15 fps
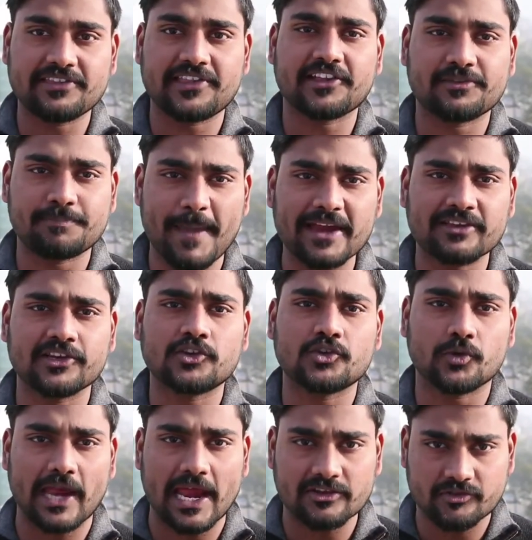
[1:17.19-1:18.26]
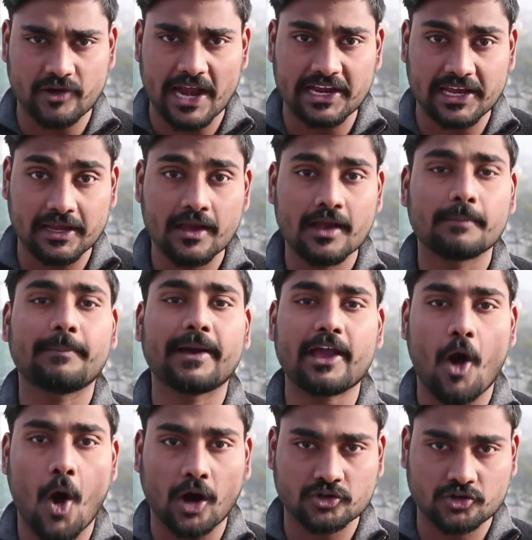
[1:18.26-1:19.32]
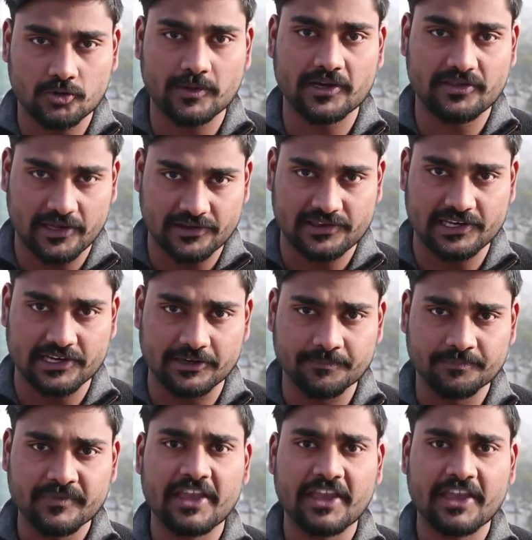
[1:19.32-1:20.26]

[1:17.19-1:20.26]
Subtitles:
is expected to get ready by October this year.